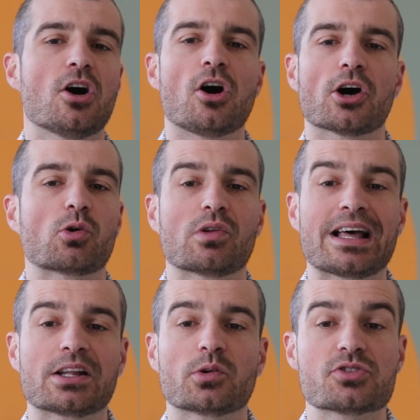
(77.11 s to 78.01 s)
Ottawa
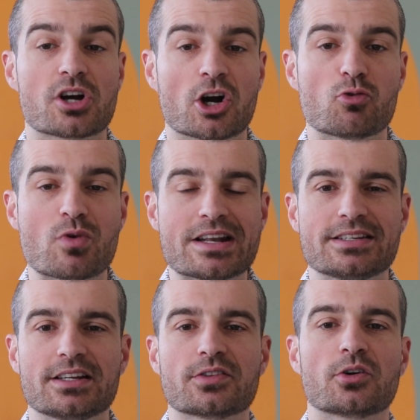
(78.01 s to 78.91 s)
landlords are
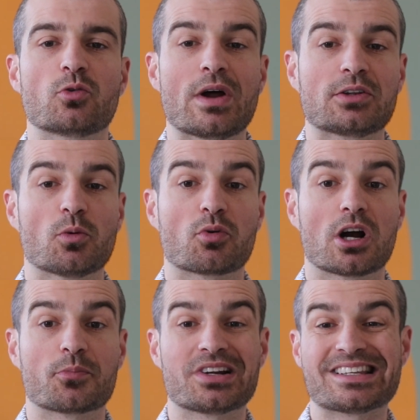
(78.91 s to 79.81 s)
renting their rental
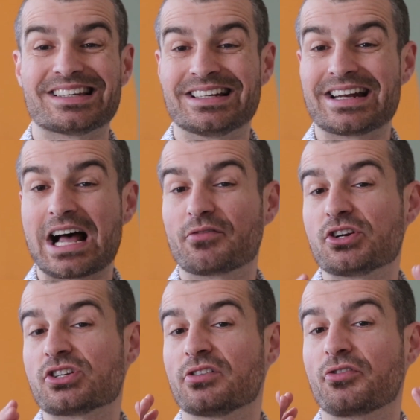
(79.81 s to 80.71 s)
properties in an
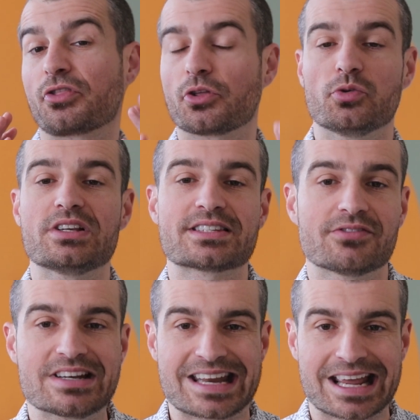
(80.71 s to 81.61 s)
average of 37